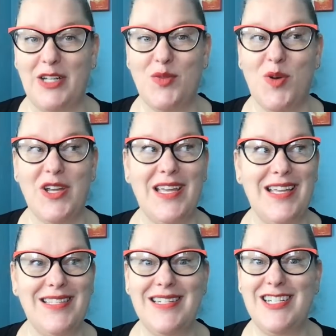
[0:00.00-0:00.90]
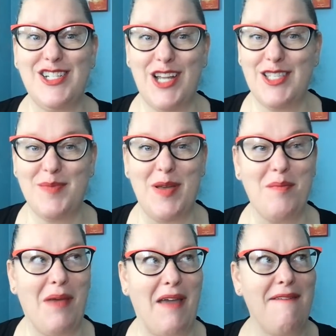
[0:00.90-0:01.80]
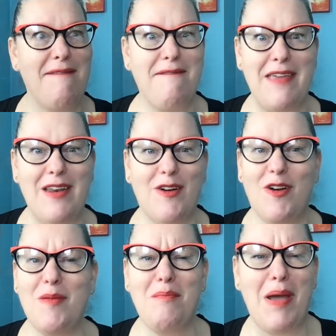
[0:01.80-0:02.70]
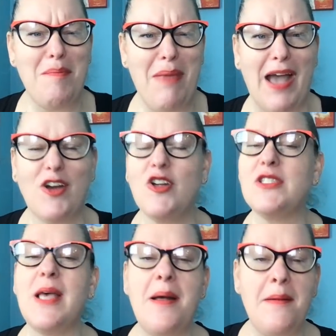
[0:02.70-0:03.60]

back to work, it's an adjustment. My feet hurt, my back hurts,